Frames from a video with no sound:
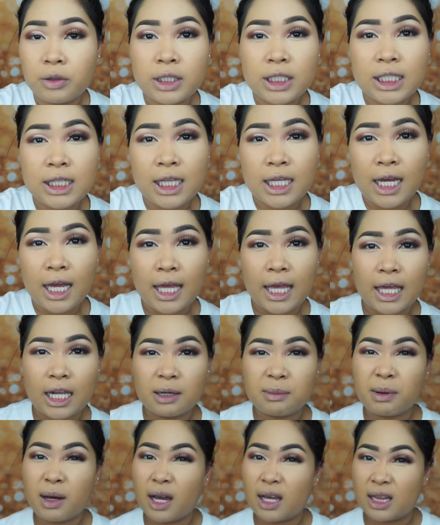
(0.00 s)
only thing I hate
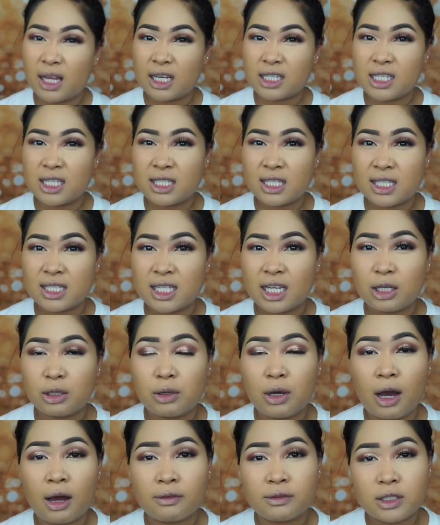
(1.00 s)
about eyelashes is that you
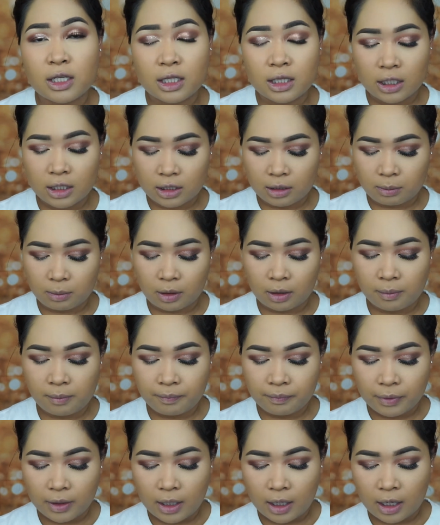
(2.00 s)
have to clean them up,
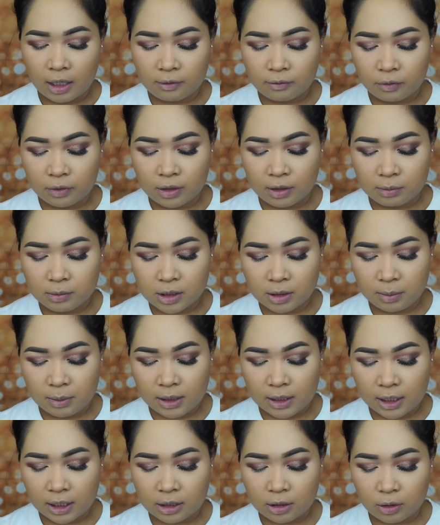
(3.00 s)
and for them to be
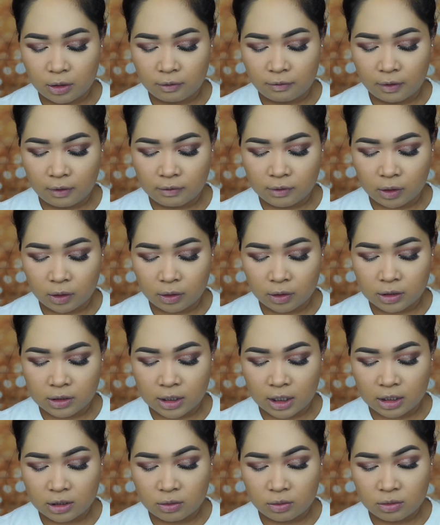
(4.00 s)
like $35
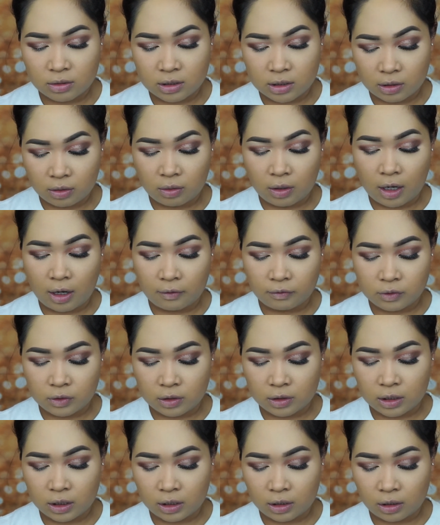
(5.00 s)
and to still have to
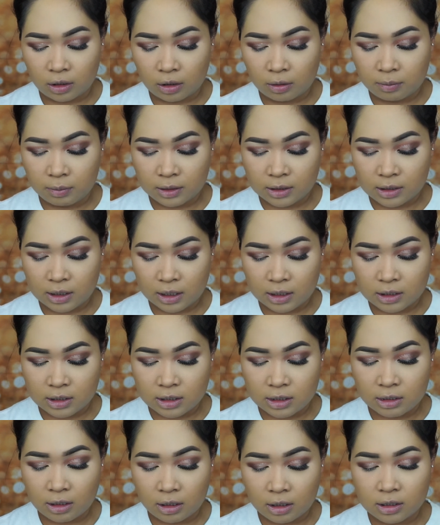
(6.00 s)
clean it up, it like
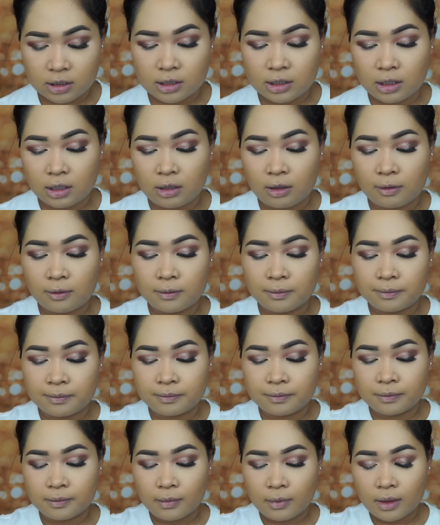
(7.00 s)
sucks, you know,
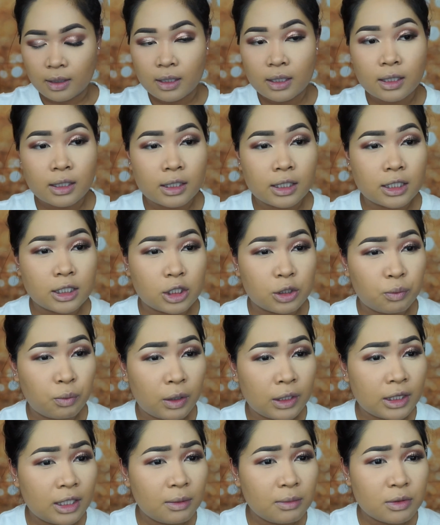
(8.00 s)
because you
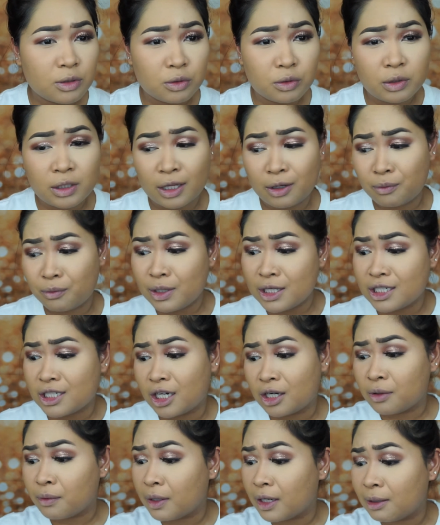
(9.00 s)
want them to like
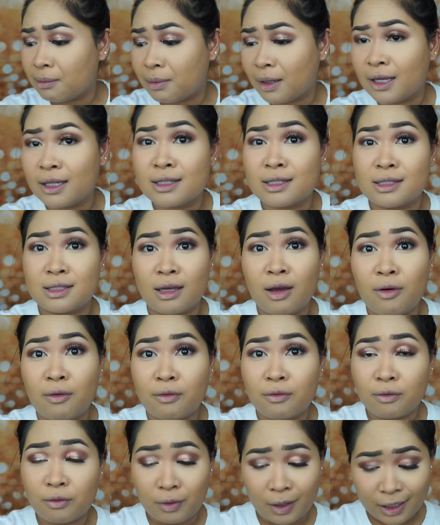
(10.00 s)
regenerate by itself,
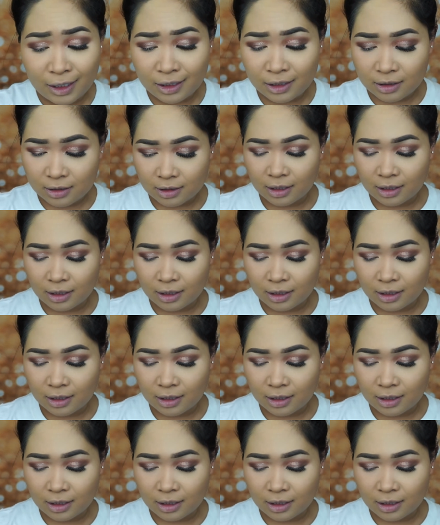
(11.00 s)
right?